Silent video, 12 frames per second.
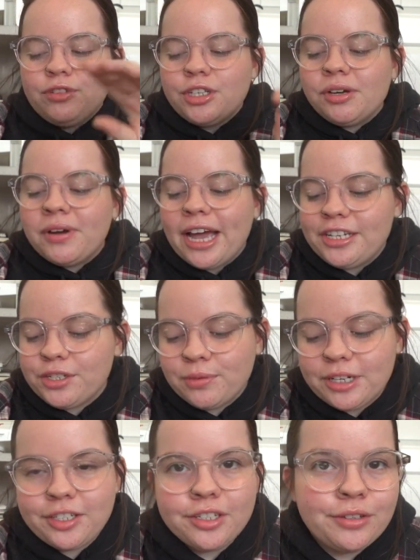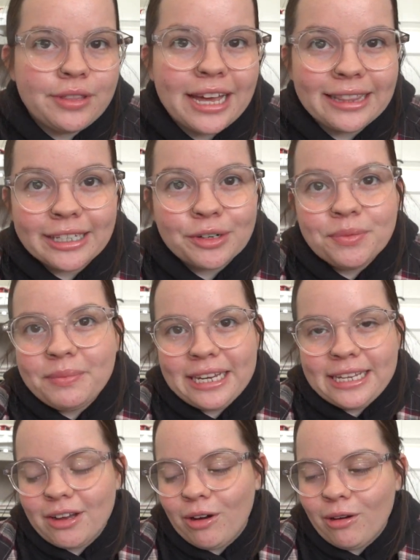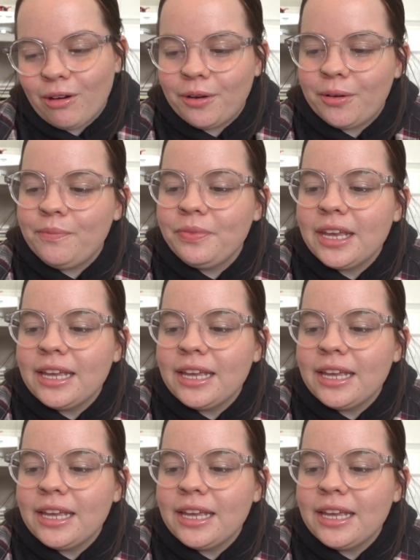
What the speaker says: So I just wanted to do that little mini haul